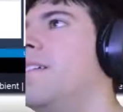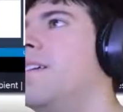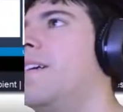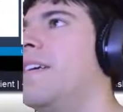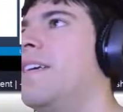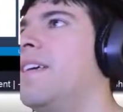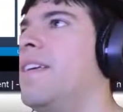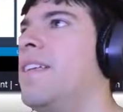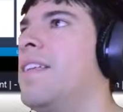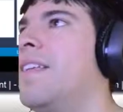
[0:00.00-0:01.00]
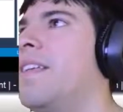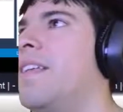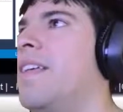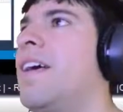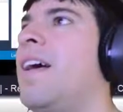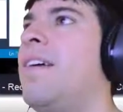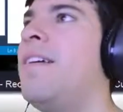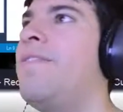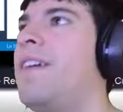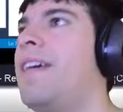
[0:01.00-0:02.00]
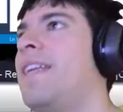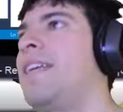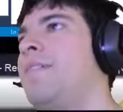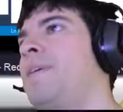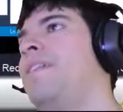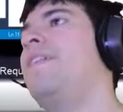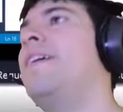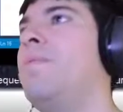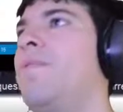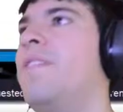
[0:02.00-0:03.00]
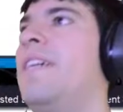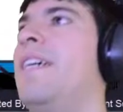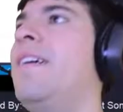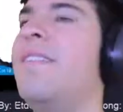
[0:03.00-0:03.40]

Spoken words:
Alright. Fine. It'll be a variable for now.